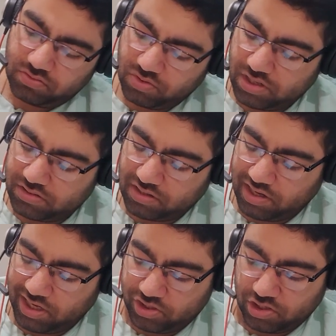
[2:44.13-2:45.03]
So there is a
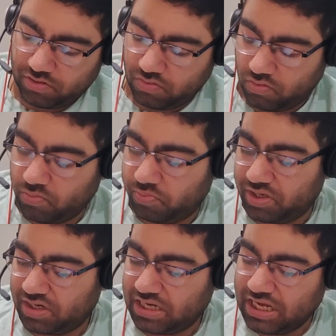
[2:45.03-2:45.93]
connection
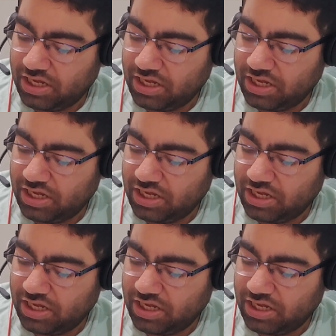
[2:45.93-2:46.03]
open